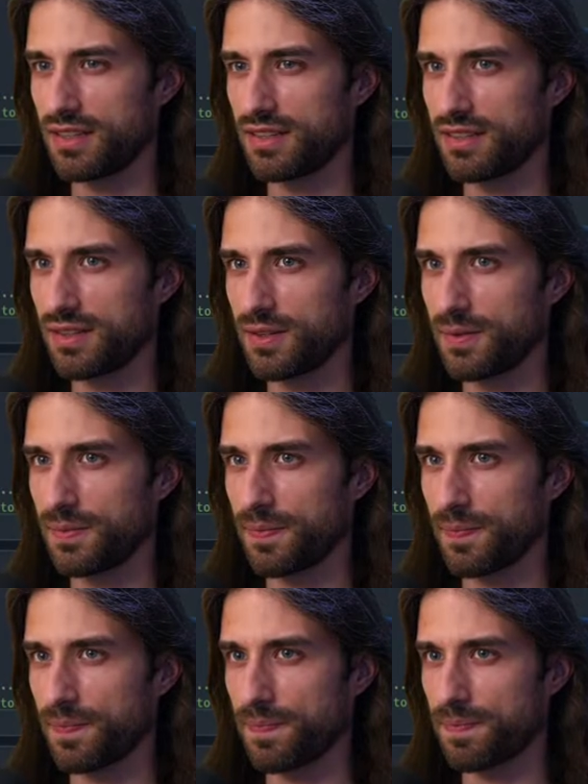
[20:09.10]
So,
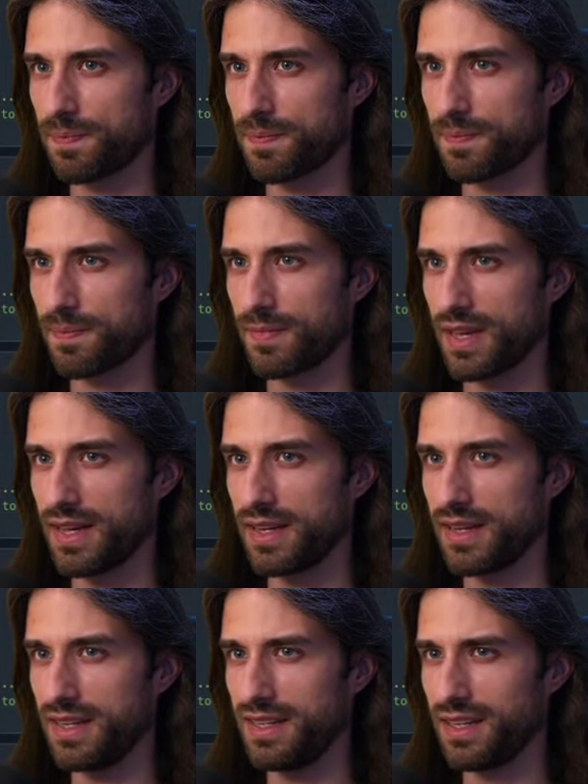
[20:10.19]
an
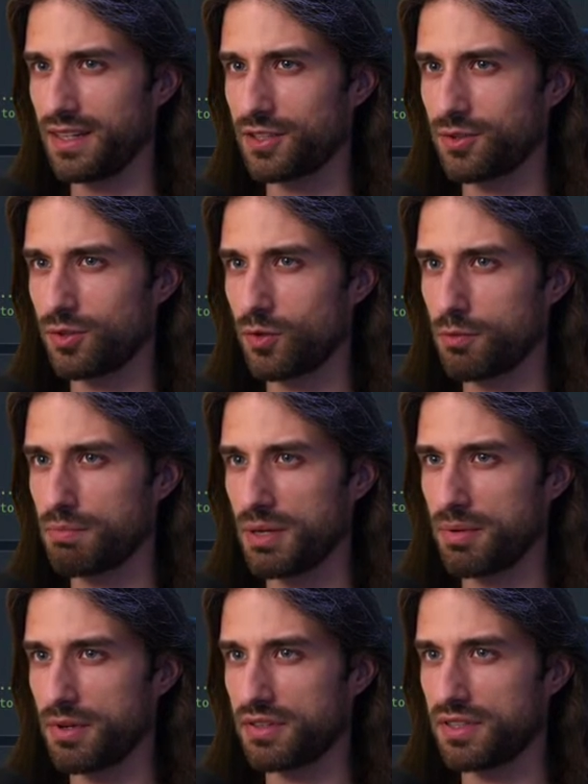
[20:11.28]
international rock,
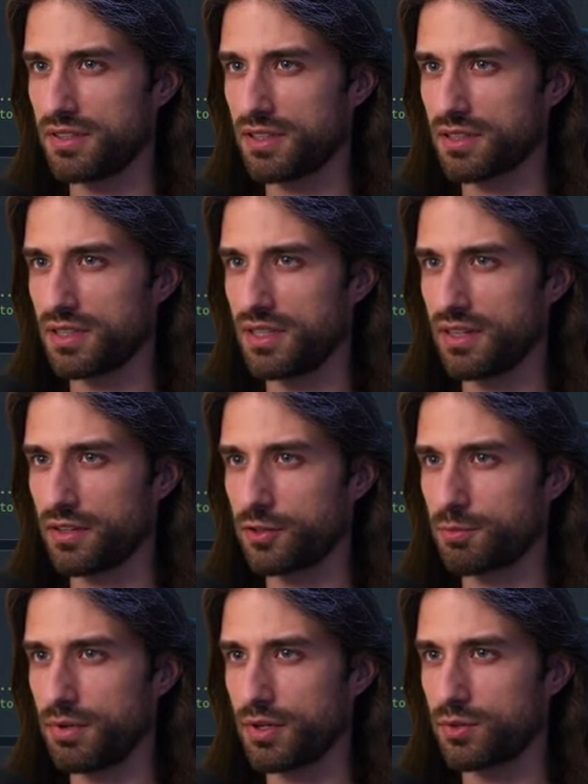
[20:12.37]
paper, scissors, lizard,
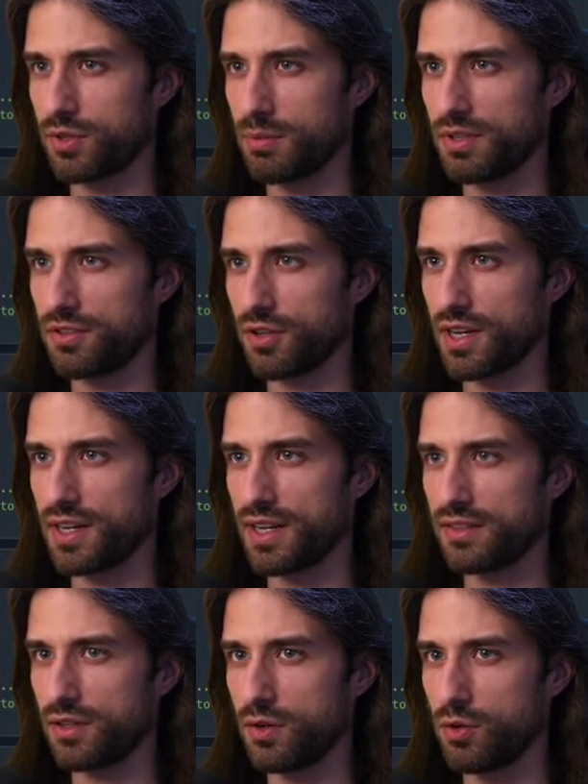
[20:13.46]
Spock tournament is
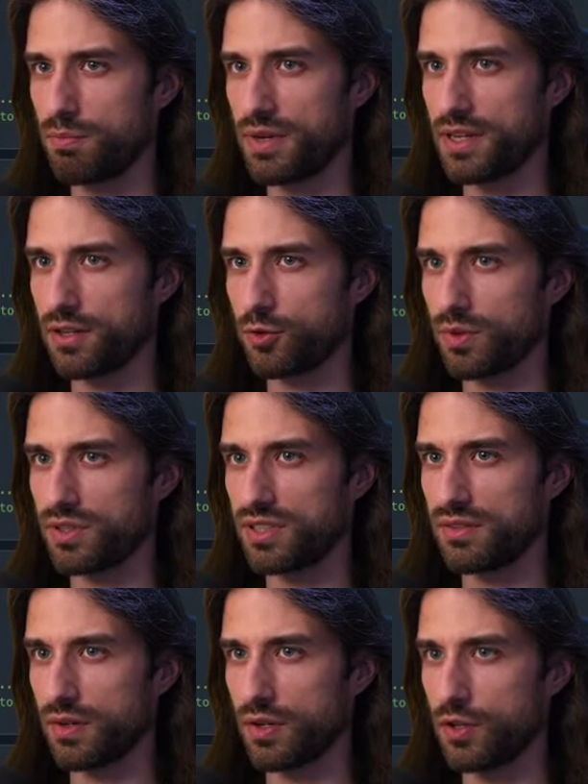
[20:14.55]
organized. All players
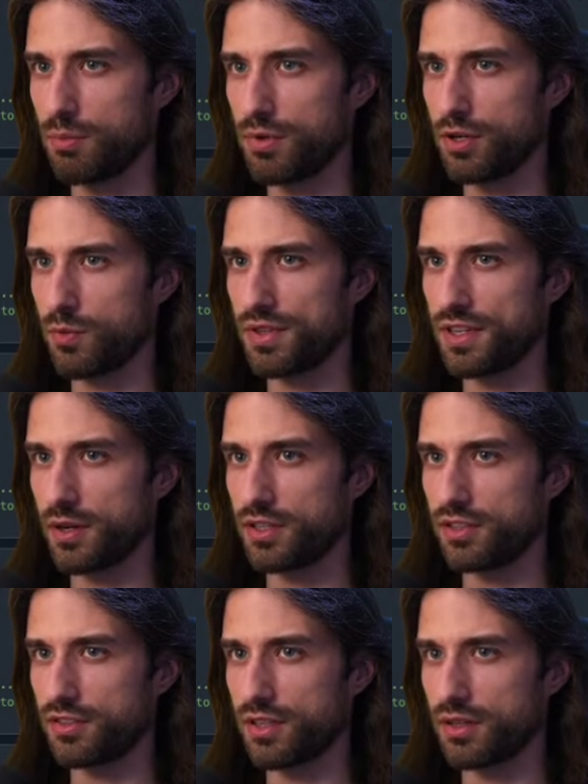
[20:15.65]
receive a number when they
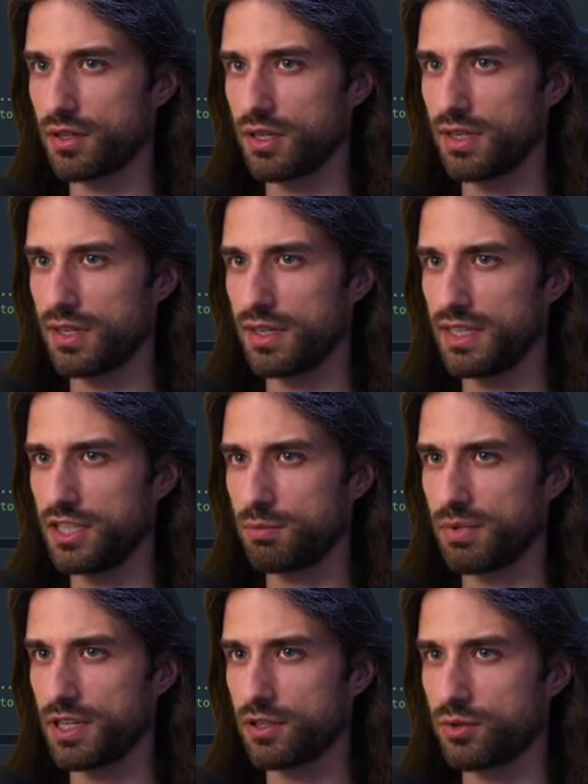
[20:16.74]
register. Each
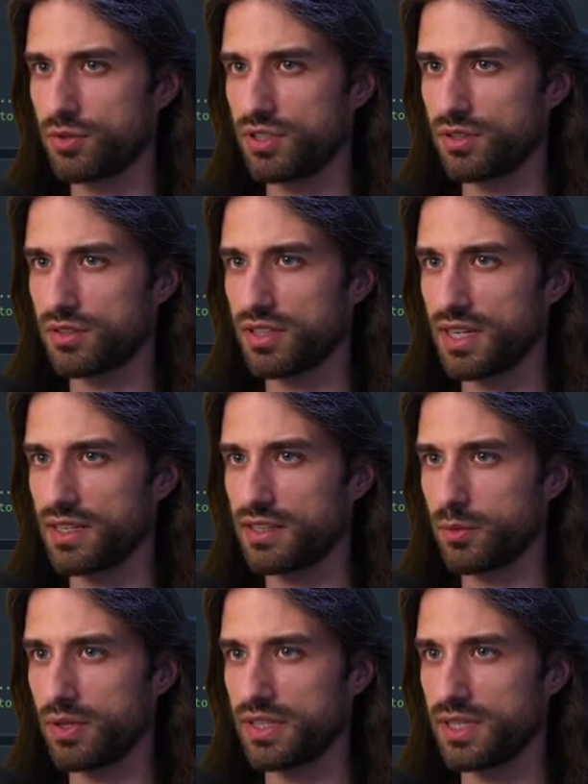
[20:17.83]
player chooses a sign that he
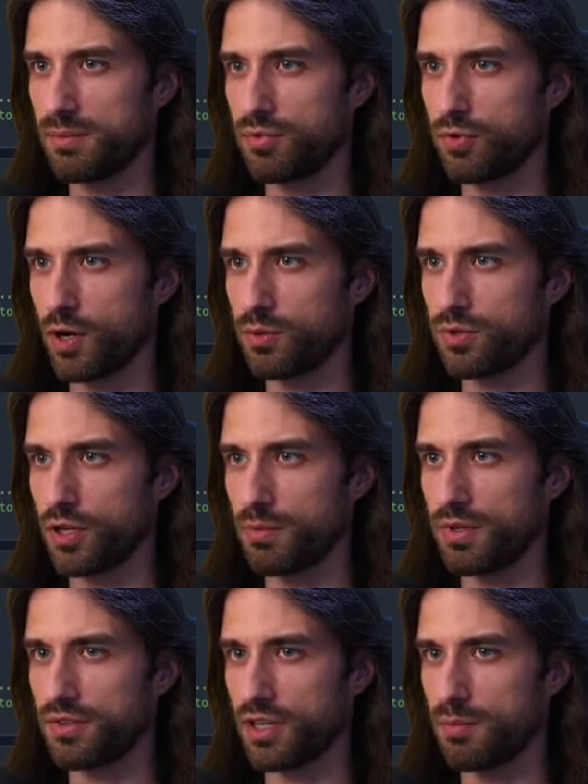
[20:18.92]
will keep throughout the
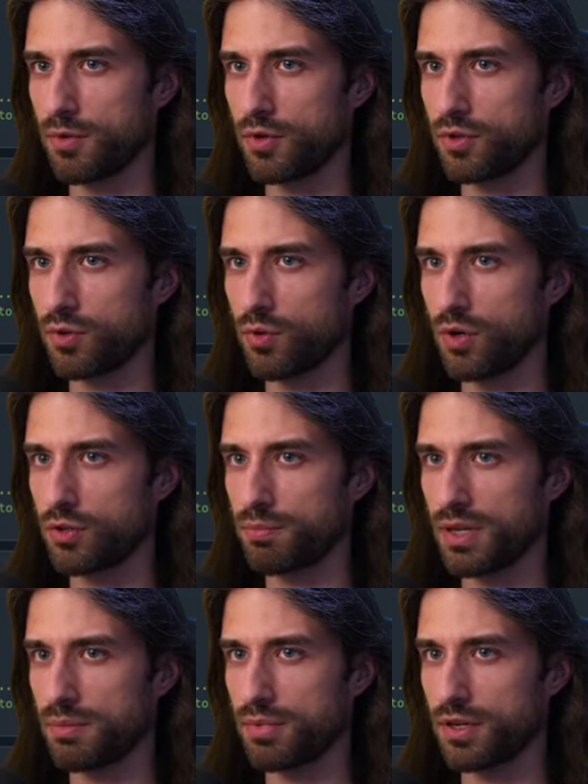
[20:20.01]
tournament among rock,
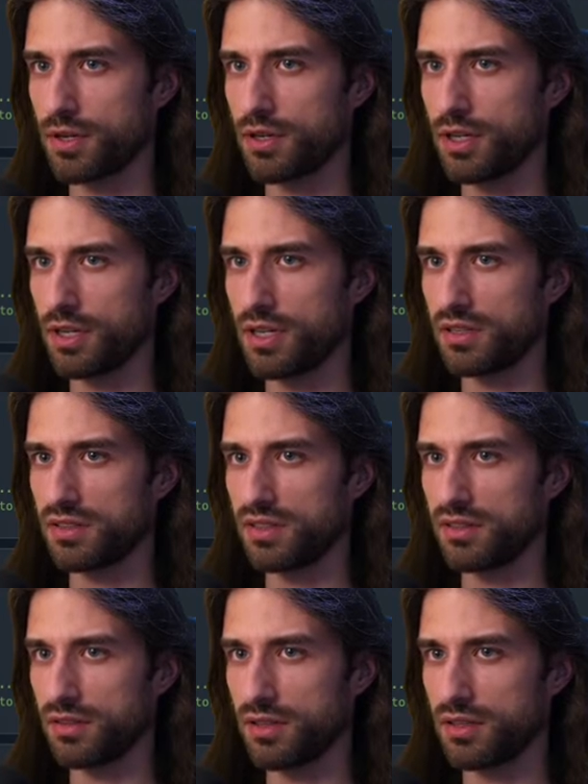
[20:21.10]
paper,
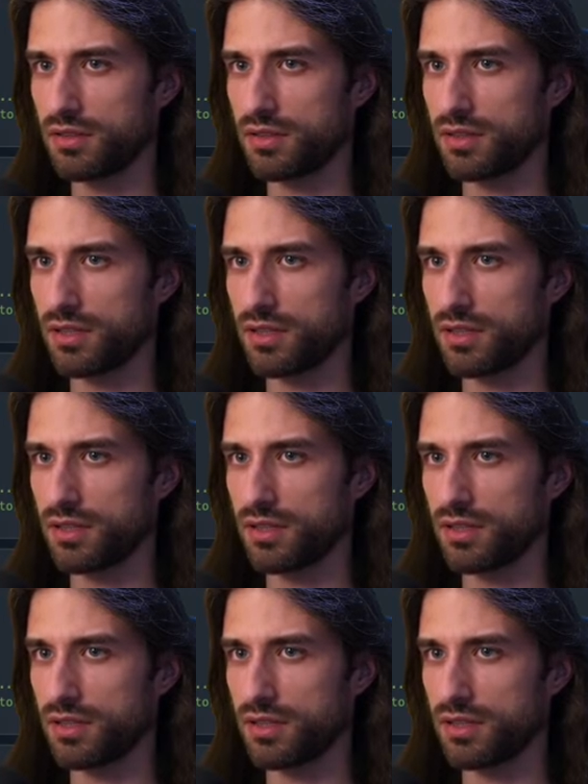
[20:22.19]
scissors,